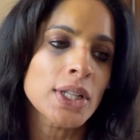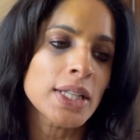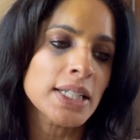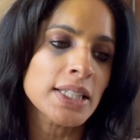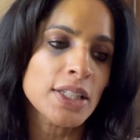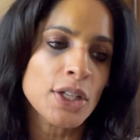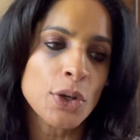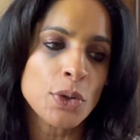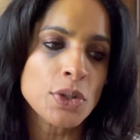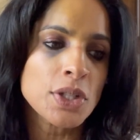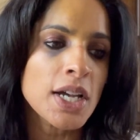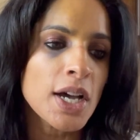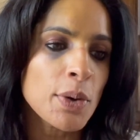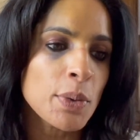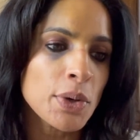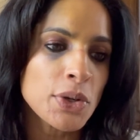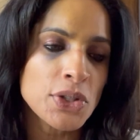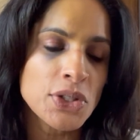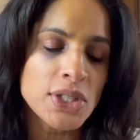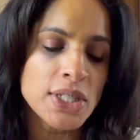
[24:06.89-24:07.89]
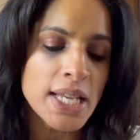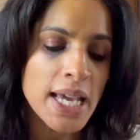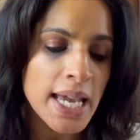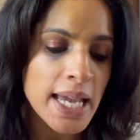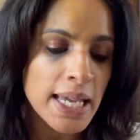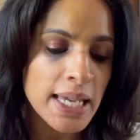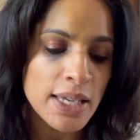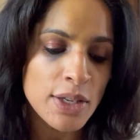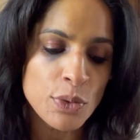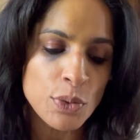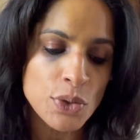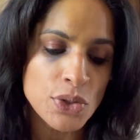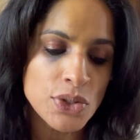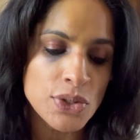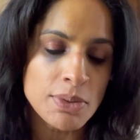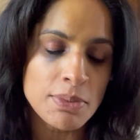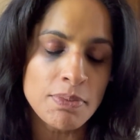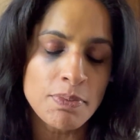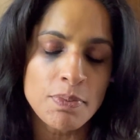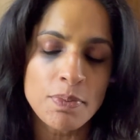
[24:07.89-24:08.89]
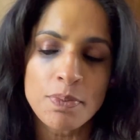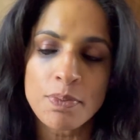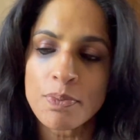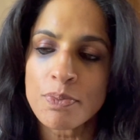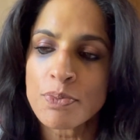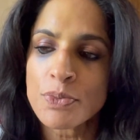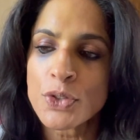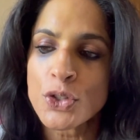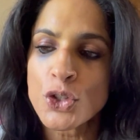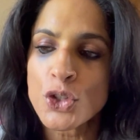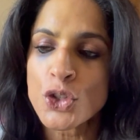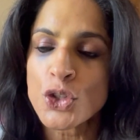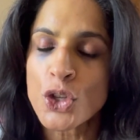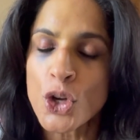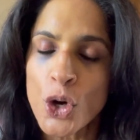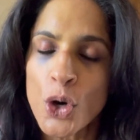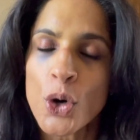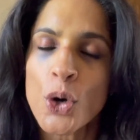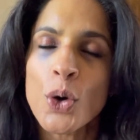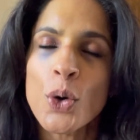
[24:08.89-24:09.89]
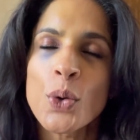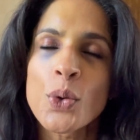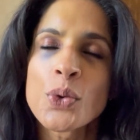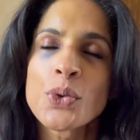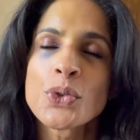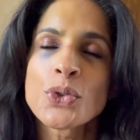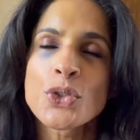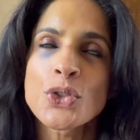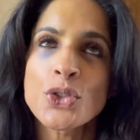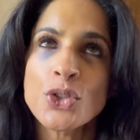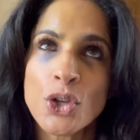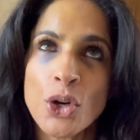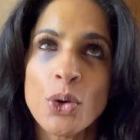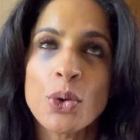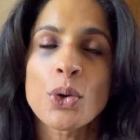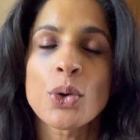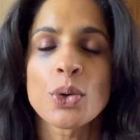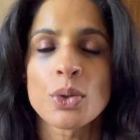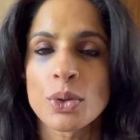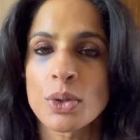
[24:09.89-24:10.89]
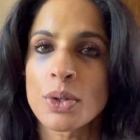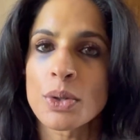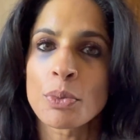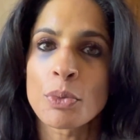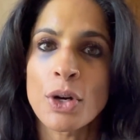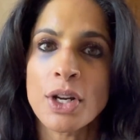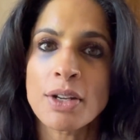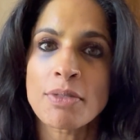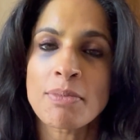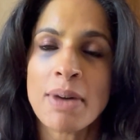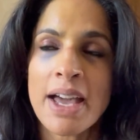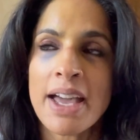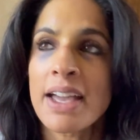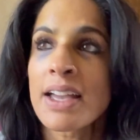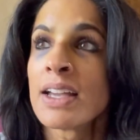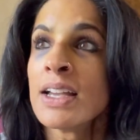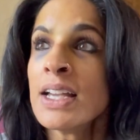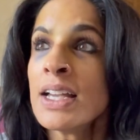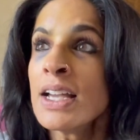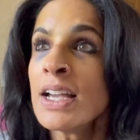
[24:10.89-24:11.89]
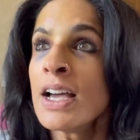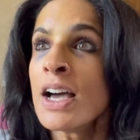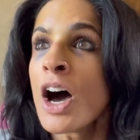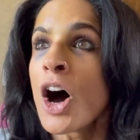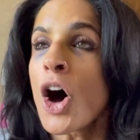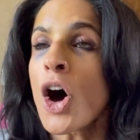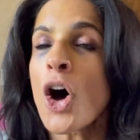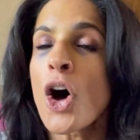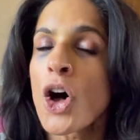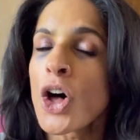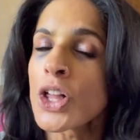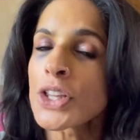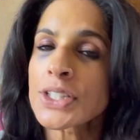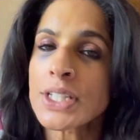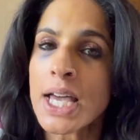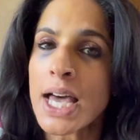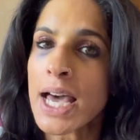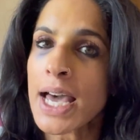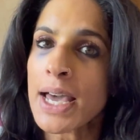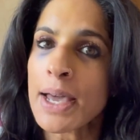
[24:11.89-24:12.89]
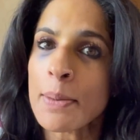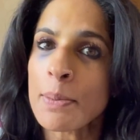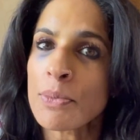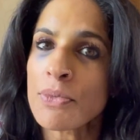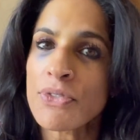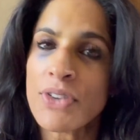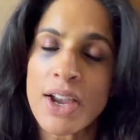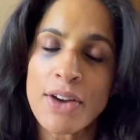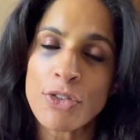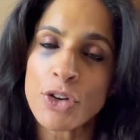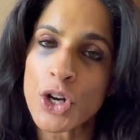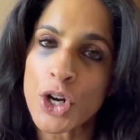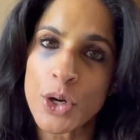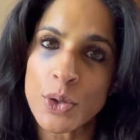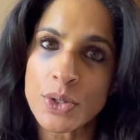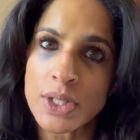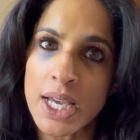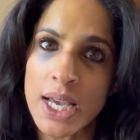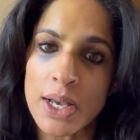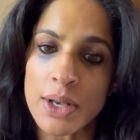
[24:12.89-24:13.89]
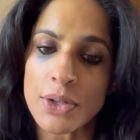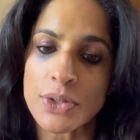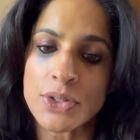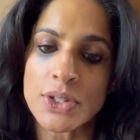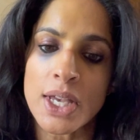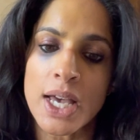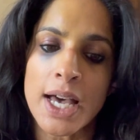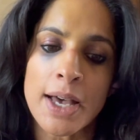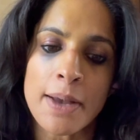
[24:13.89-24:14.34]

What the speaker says: Like, the hotel we were staying in was so cool. One of my all-time favorite hotels.